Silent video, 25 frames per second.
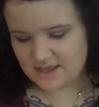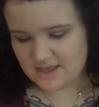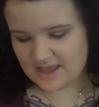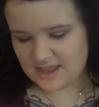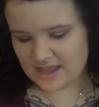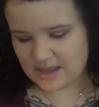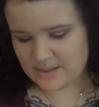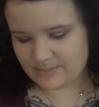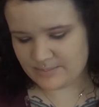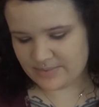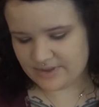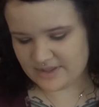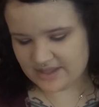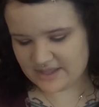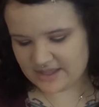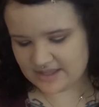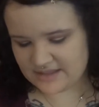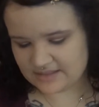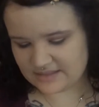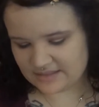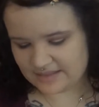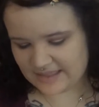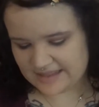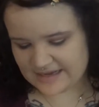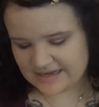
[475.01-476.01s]

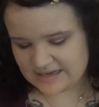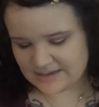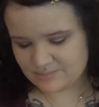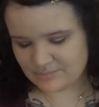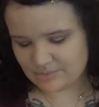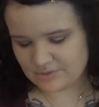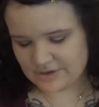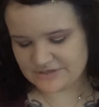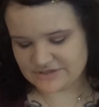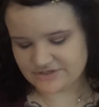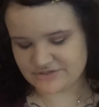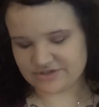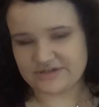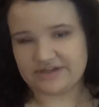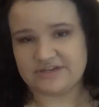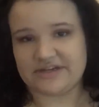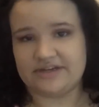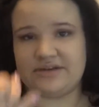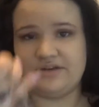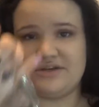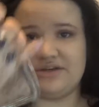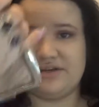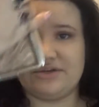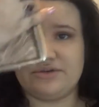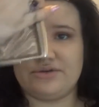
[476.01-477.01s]
Ambient Lighting Bronzer
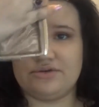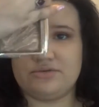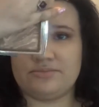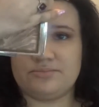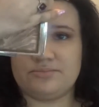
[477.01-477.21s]
in Nude